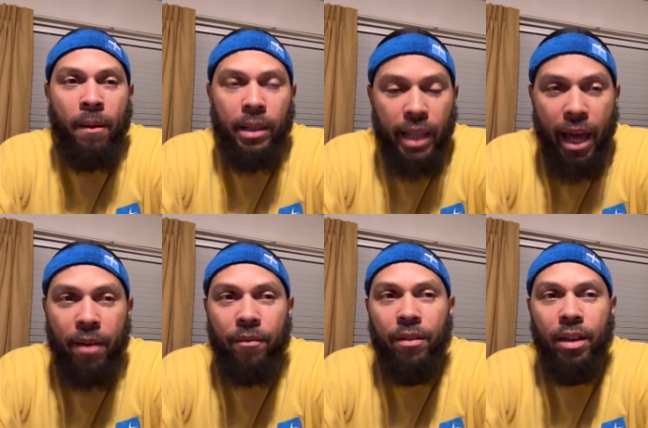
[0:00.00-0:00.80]

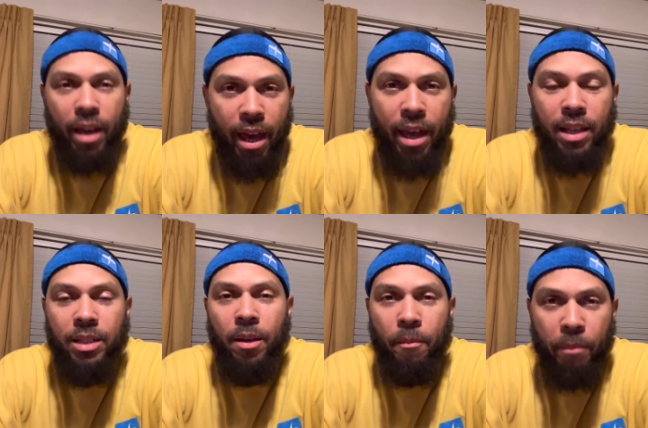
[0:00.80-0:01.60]
life
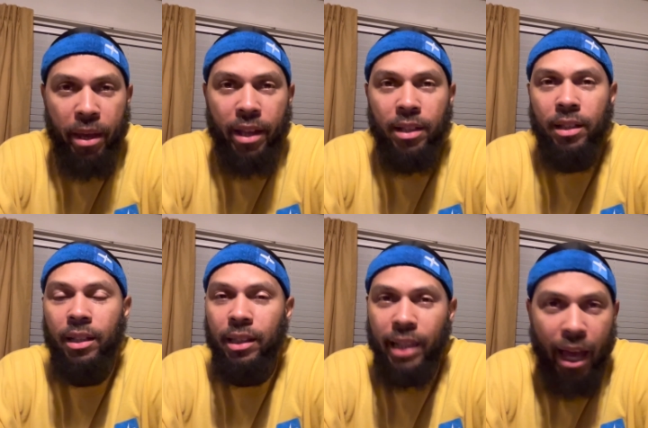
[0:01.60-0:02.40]
has been
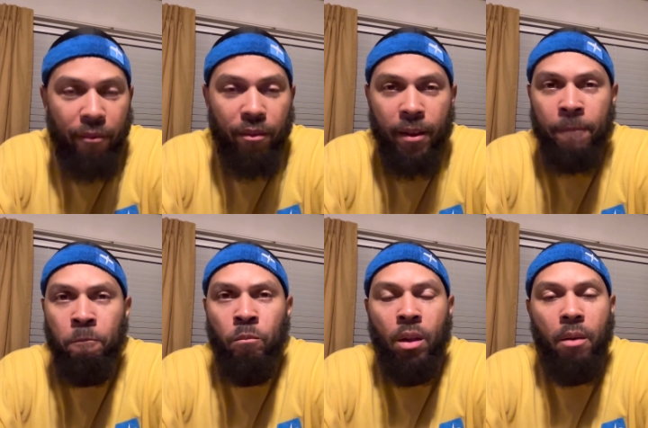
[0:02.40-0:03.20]
lifing.
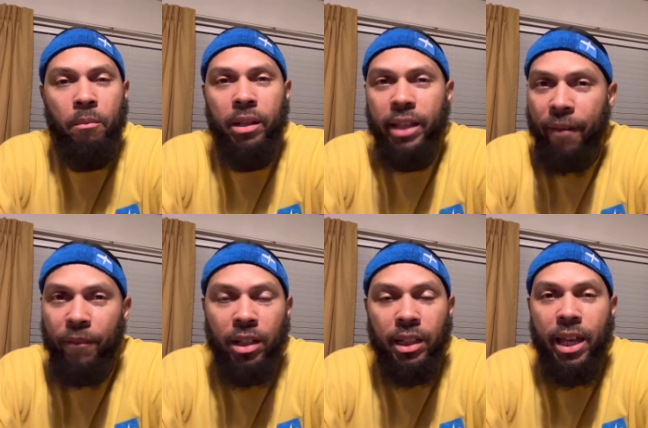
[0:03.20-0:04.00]
But
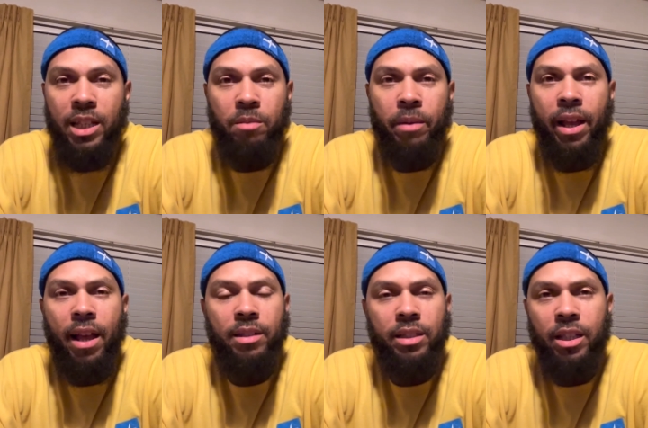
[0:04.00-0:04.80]
nevertheless, man,
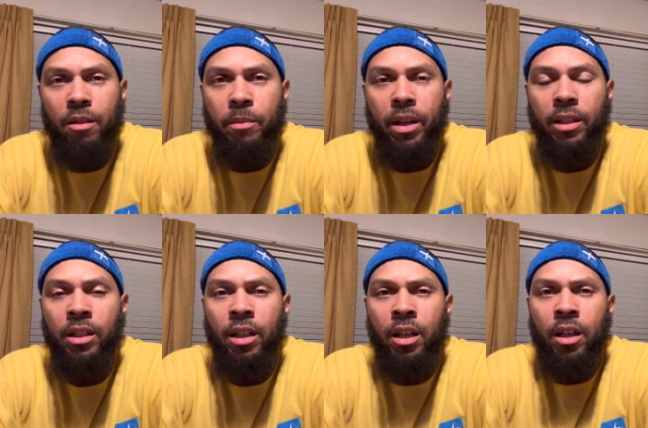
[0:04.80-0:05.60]
I still been,
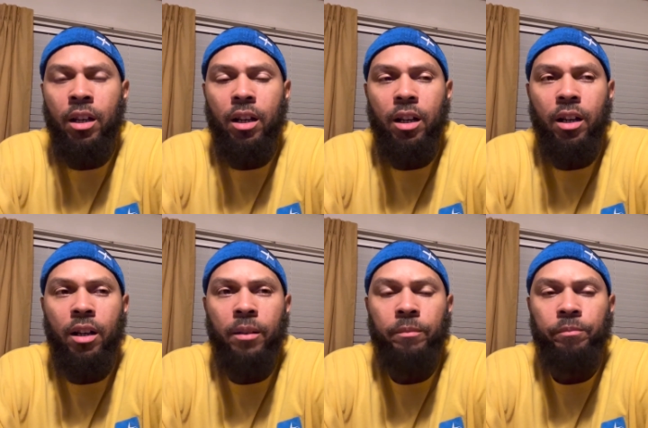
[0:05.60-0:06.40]

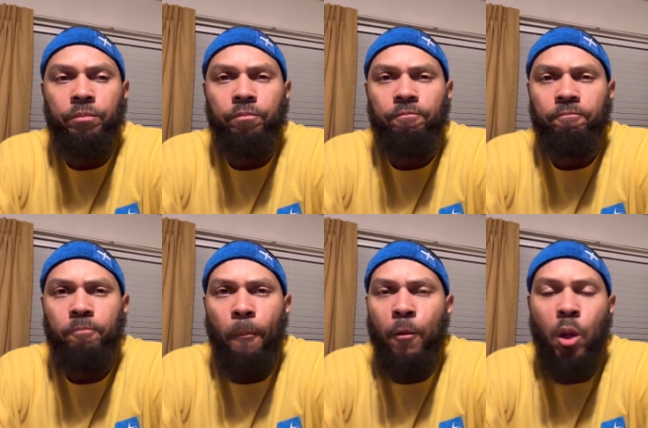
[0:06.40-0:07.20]

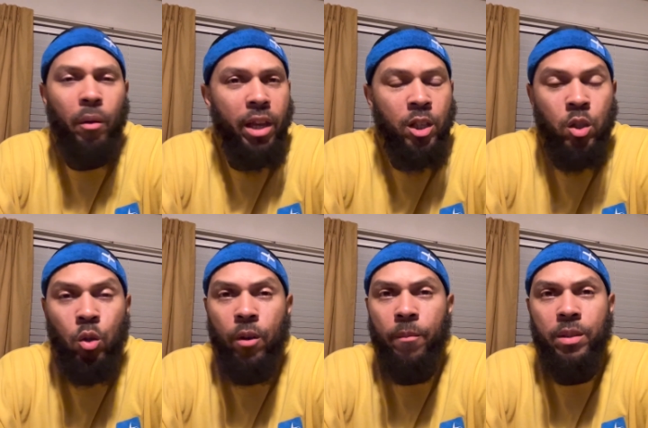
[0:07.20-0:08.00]
you know, getting
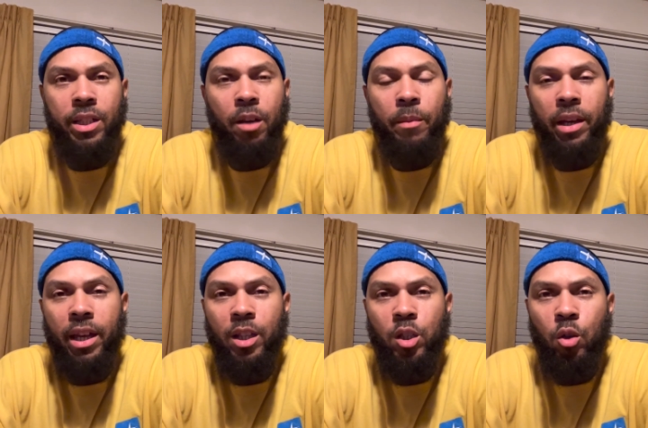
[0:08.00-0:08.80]
to it. Still been
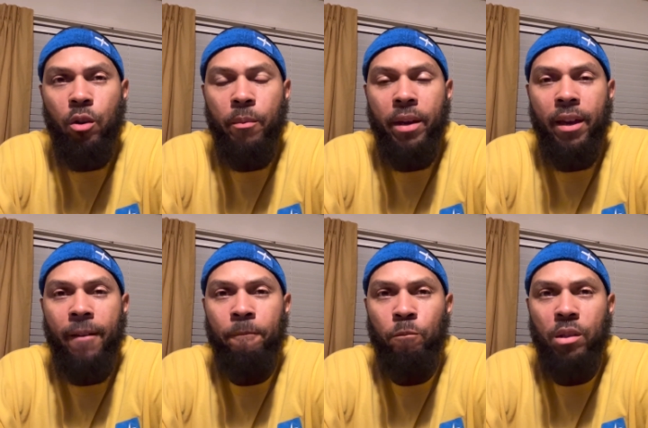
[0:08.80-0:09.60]
getting to it,
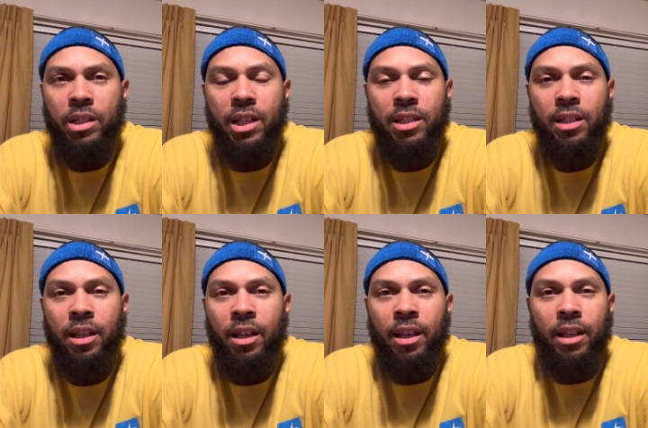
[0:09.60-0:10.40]
man. Just
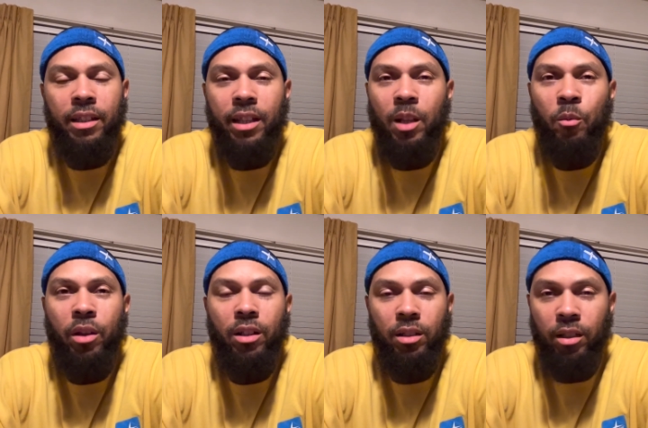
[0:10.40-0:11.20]
dealing
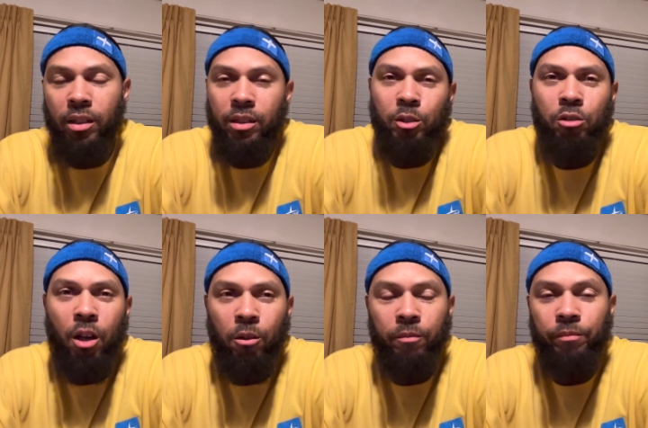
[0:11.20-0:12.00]
with, you
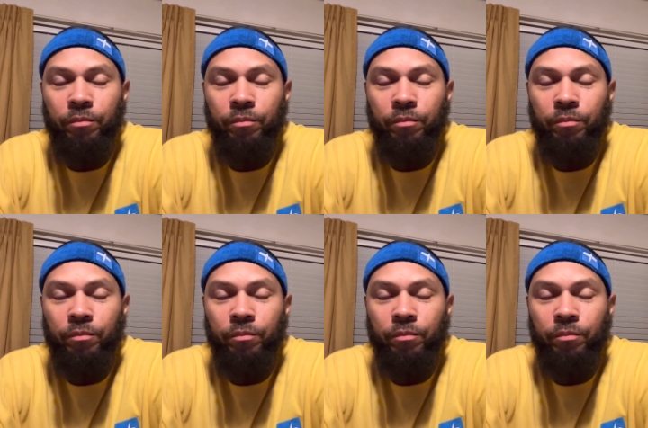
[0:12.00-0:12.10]
know,